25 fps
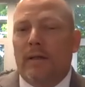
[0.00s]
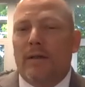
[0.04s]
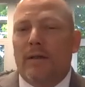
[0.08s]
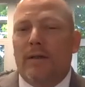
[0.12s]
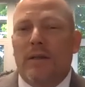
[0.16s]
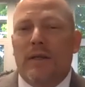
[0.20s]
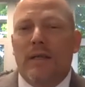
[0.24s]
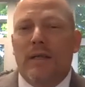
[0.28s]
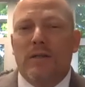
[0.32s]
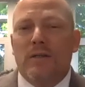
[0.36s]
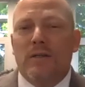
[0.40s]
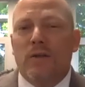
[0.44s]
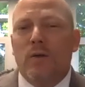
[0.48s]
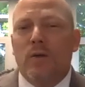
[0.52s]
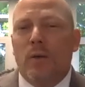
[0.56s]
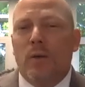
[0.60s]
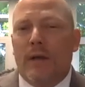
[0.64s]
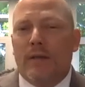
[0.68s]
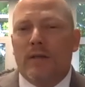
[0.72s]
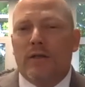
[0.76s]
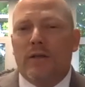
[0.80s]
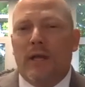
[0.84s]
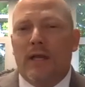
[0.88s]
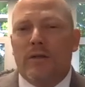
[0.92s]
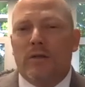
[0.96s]
These new
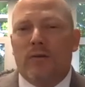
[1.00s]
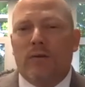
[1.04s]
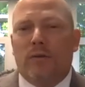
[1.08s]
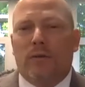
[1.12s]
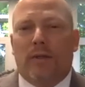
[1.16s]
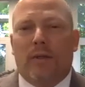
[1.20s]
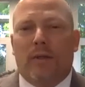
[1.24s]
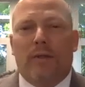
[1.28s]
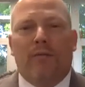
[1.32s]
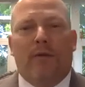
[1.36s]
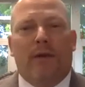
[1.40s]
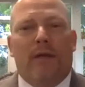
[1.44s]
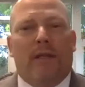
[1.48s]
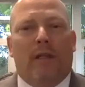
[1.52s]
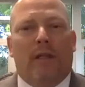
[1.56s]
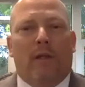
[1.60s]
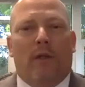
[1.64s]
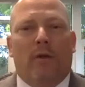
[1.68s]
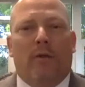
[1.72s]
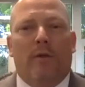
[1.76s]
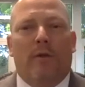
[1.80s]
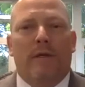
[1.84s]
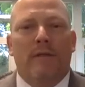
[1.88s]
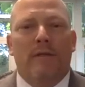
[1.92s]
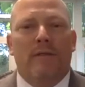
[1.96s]
educational delivery and
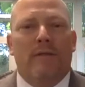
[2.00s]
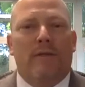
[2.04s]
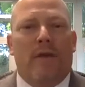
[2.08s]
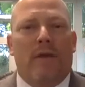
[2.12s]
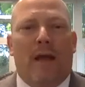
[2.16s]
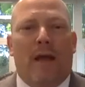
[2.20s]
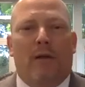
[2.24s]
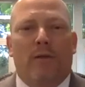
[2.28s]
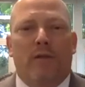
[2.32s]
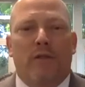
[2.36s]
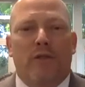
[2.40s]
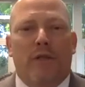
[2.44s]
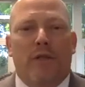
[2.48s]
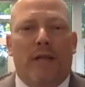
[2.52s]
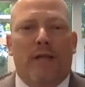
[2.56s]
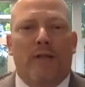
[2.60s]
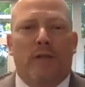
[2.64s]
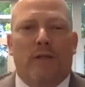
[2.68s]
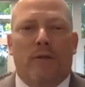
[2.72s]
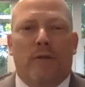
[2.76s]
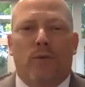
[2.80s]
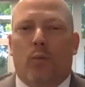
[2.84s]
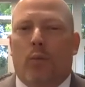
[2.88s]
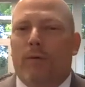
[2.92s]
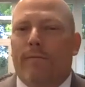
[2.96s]
learning style
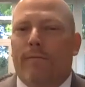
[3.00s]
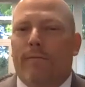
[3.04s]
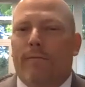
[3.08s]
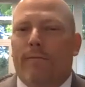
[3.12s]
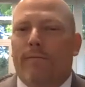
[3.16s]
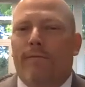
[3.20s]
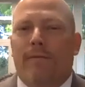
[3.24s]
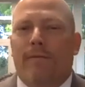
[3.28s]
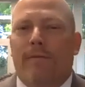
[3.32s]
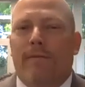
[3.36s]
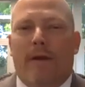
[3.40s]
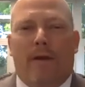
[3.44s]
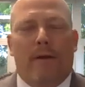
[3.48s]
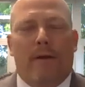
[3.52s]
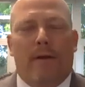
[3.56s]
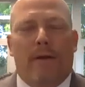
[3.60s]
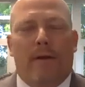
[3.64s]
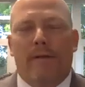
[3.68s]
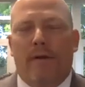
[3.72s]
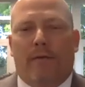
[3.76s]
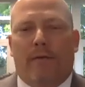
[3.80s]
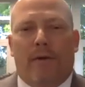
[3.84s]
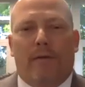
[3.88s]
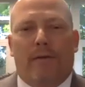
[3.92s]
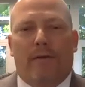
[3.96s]
changes were very
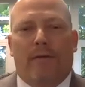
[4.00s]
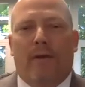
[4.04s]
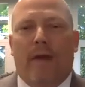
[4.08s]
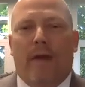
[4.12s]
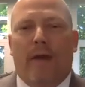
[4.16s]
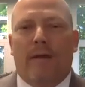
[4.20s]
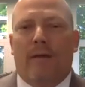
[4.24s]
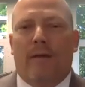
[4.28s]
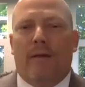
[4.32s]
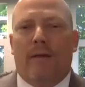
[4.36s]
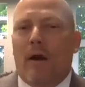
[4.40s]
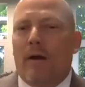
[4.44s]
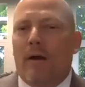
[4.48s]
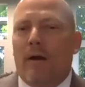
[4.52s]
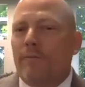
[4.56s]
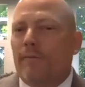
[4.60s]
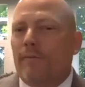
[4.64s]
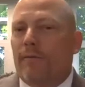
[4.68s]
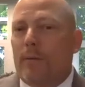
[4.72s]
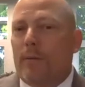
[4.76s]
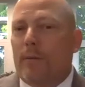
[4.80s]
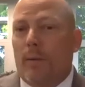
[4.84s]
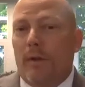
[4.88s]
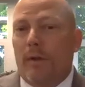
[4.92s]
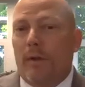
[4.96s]
different and
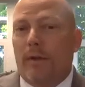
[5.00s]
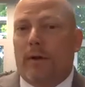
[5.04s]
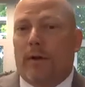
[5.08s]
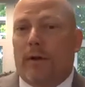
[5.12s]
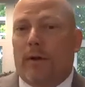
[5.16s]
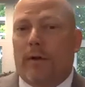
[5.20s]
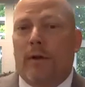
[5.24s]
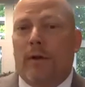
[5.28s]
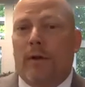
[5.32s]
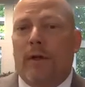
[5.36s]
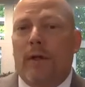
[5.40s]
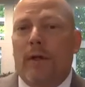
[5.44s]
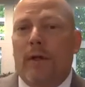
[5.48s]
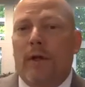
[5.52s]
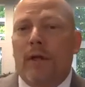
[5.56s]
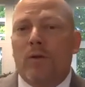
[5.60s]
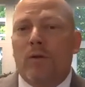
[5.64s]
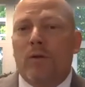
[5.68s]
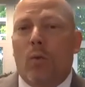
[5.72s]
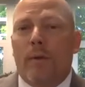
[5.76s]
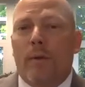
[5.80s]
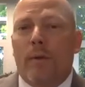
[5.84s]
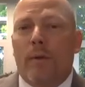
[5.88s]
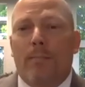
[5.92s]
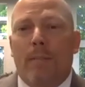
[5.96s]
unfamiliar
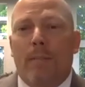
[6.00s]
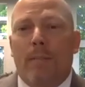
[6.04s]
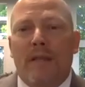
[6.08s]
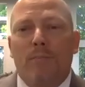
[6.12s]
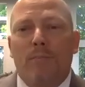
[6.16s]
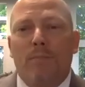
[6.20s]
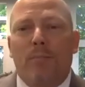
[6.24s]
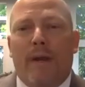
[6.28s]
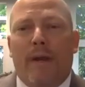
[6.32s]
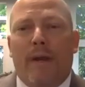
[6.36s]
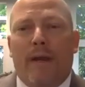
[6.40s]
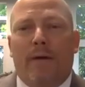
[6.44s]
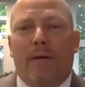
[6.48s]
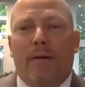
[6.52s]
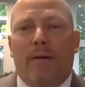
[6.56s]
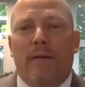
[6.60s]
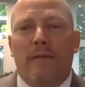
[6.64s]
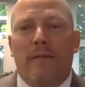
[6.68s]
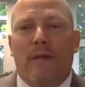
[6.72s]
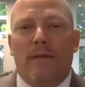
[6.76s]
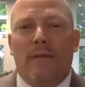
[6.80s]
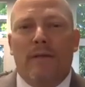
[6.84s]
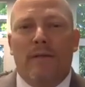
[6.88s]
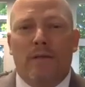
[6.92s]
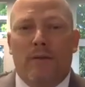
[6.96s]
to what many
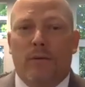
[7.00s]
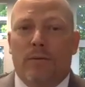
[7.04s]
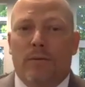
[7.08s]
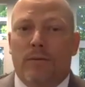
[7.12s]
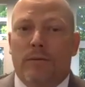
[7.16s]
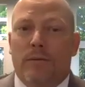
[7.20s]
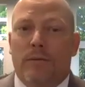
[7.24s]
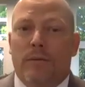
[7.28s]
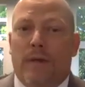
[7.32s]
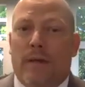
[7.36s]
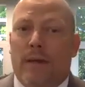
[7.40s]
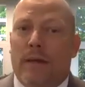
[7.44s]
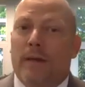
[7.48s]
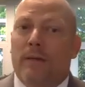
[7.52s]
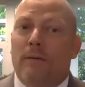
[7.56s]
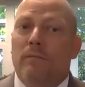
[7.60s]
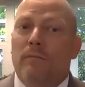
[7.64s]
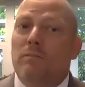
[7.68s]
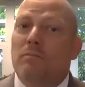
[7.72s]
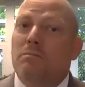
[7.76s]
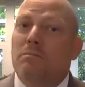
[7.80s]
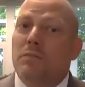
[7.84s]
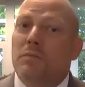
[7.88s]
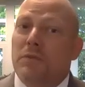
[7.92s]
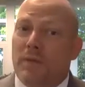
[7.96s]
parents and students
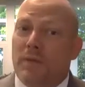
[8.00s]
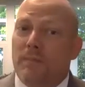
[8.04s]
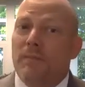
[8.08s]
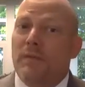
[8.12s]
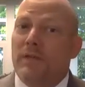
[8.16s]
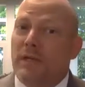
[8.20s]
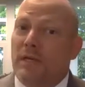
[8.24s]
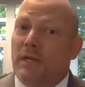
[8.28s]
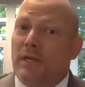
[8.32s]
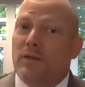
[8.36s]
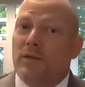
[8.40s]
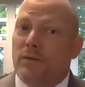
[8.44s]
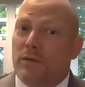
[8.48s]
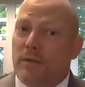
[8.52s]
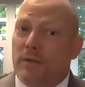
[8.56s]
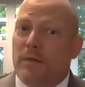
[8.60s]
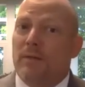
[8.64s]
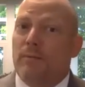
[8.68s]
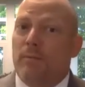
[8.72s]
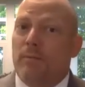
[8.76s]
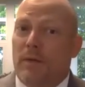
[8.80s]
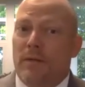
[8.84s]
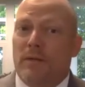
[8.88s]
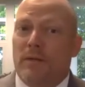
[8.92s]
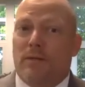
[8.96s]
and some teachers and
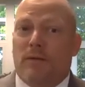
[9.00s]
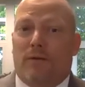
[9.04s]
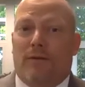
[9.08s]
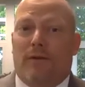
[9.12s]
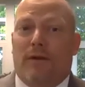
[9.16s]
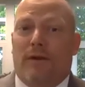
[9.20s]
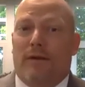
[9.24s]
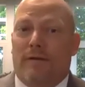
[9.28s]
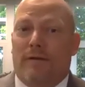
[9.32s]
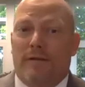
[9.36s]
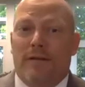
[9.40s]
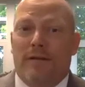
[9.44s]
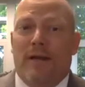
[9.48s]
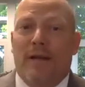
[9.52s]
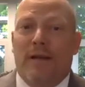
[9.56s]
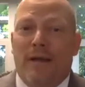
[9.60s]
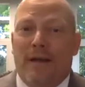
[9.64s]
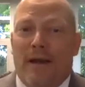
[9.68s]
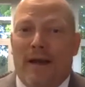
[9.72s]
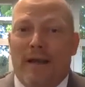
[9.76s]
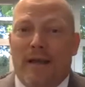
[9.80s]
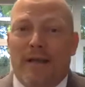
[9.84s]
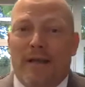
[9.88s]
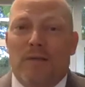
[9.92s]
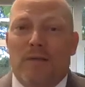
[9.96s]
administrators
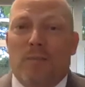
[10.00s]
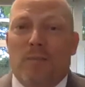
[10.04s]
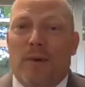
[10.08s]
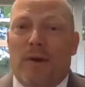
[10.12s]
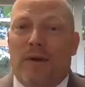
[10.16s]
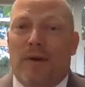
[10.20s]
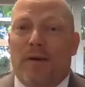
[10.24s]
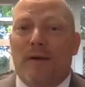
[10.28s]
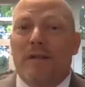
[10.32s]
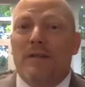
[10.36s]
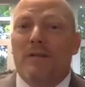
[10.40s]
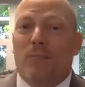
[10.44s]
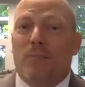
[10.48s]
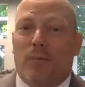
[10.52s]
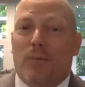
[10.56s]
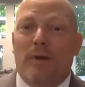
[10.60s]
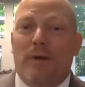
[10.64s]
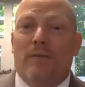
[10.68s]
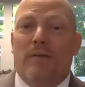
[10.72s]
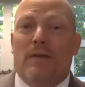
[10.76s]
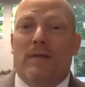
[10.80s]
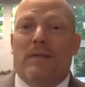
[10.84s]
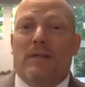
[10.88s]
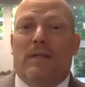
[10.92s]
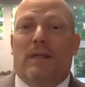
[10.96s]
had experienced
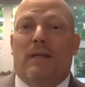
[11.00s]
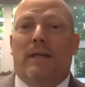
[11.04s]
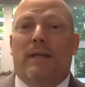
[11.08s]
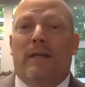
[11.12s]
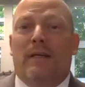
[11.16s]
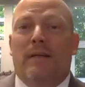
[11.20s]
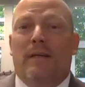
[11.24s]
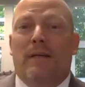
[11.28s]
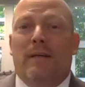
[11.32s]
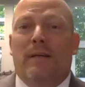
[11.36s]
previously.